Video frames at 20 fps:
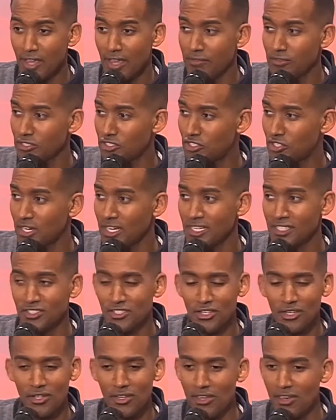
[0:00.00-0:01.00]
ever trade
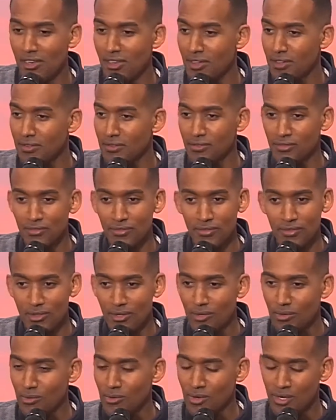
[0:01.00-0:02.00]
your love
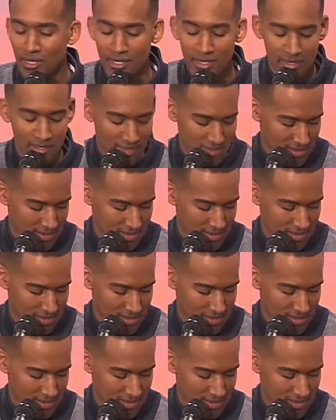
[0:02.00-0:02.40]
away.